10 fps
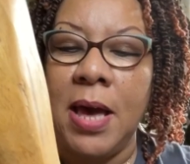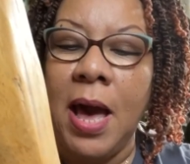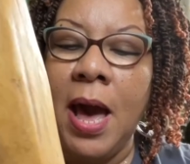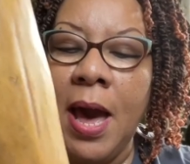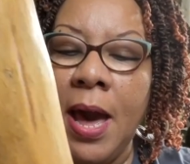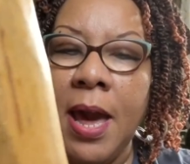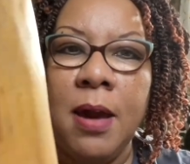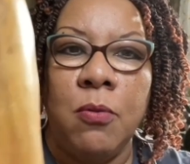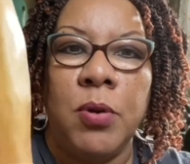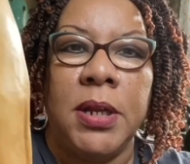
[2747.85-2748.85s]
I
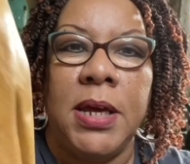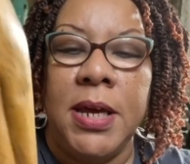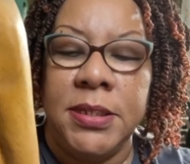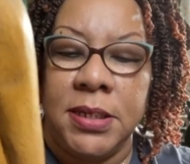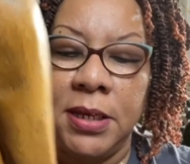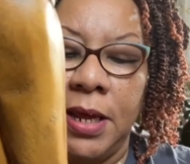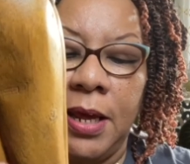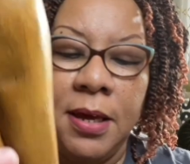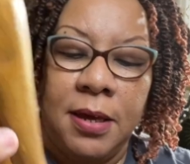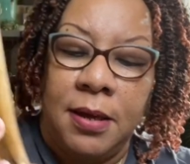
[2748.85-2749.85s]
would easily
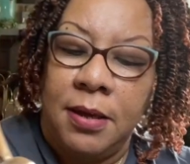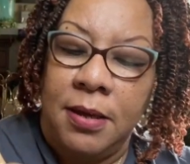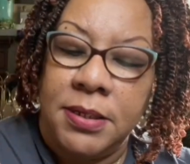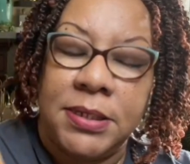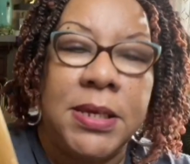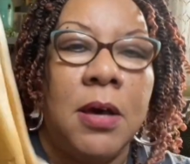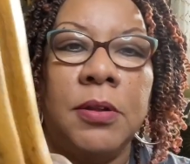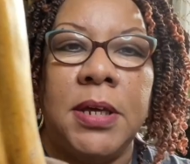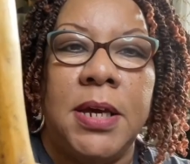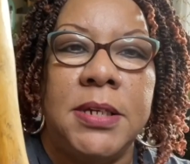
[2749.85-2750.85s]
sell
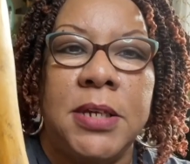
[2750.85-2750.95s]
these.